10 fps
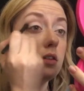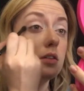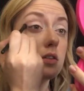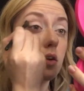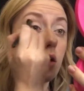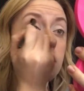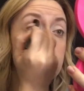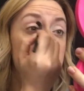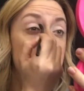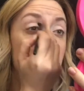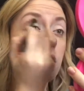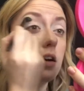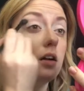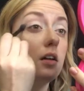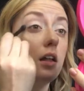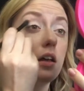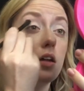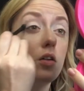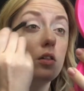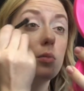So I start and
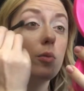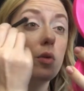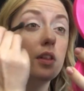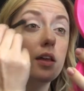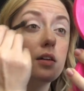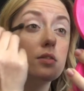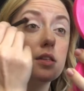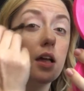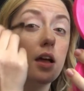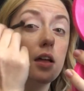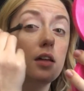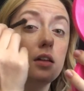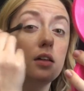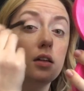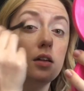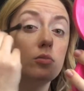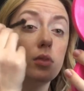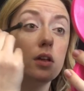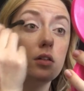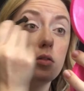I go a little bit more on the outside,
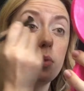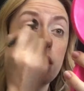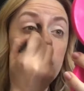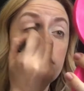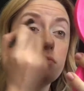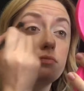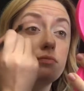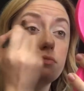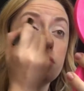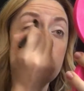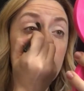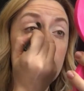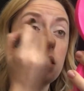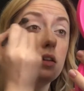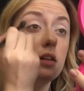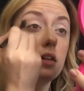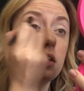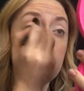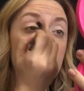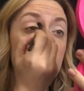blend a little bit, go in.
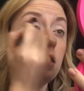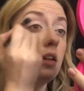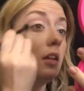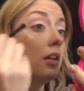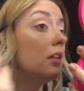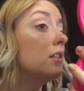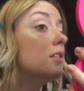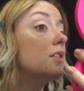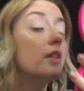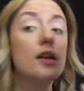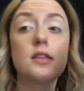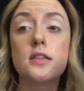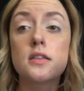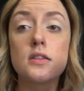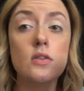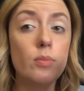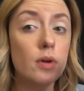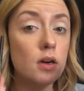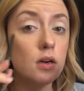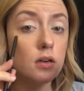So that's
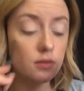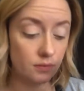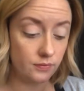super,